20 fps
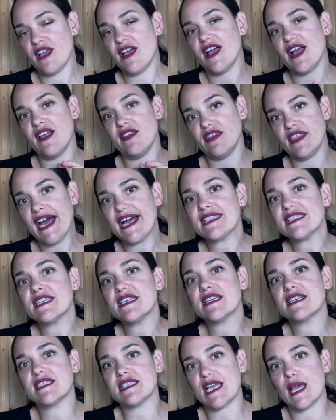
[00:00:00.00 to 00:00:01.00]
And that's an
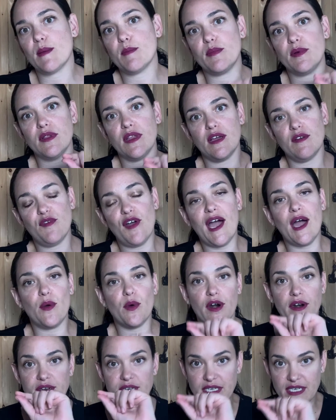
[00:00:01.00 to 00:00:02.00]
example of how
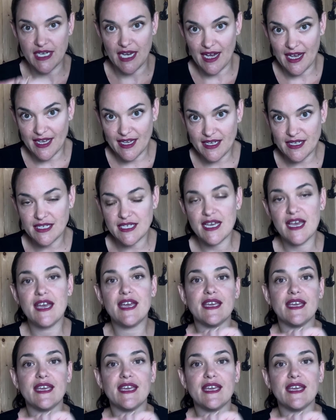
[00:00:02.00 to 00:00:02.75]
our diet